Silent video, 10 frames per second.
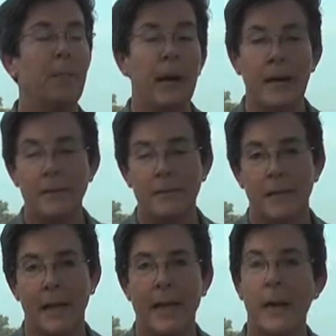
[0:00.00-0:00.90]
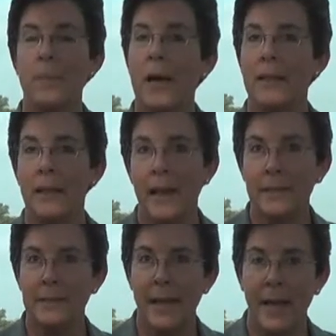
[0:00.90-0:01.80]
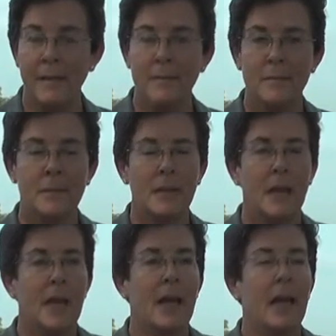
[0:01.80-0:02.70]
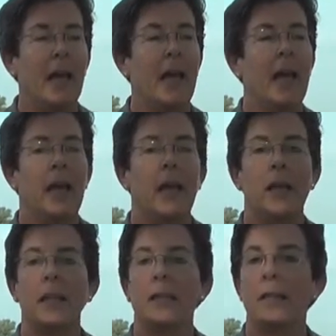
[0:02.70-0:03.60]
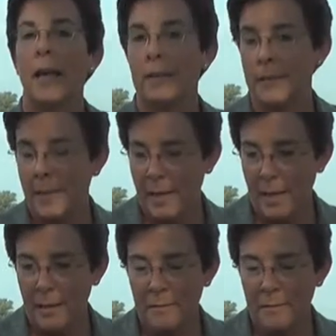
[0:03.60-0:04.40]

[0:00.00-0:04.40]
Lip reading: But I came back the next day, and the next day.